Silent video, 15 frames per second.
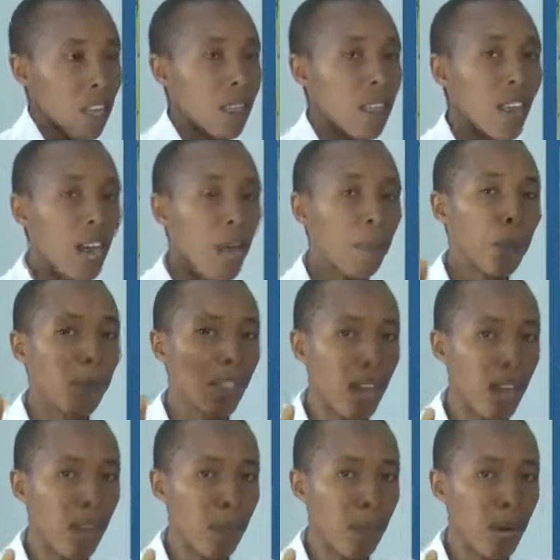the
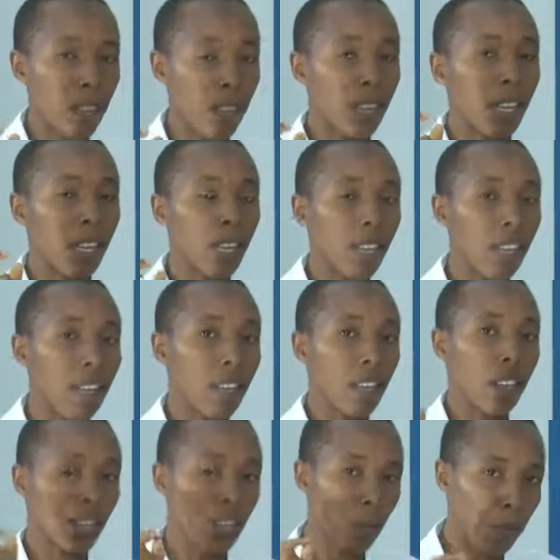hypothalamus is
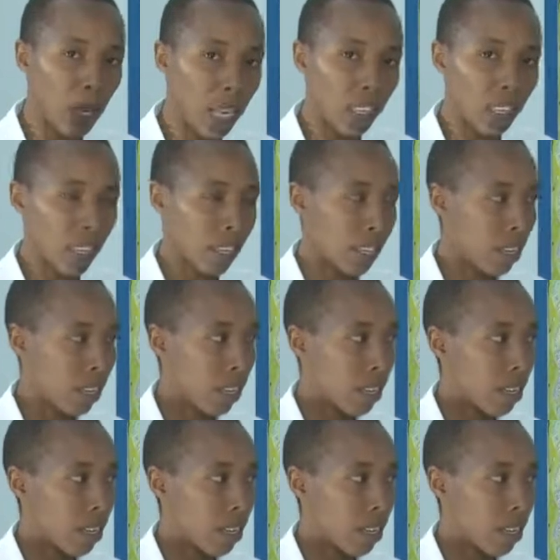stimulated.